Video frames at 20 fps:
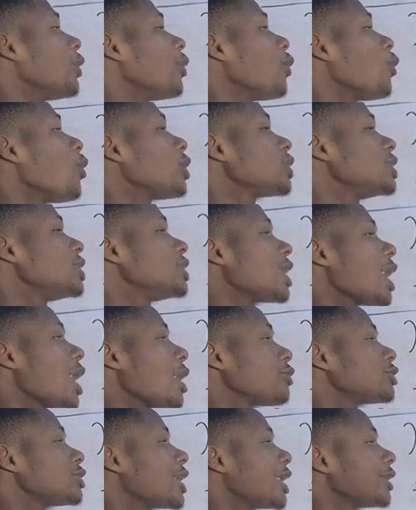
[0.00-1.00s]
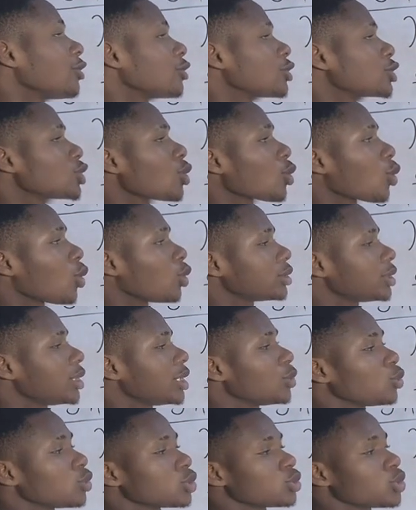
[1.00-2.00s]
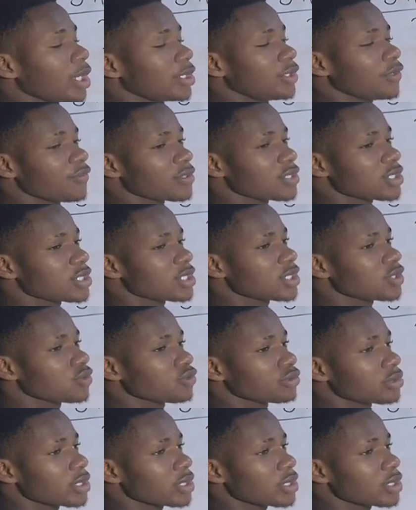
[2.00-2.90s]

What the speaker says: what is outside does not contain what we are differentiating with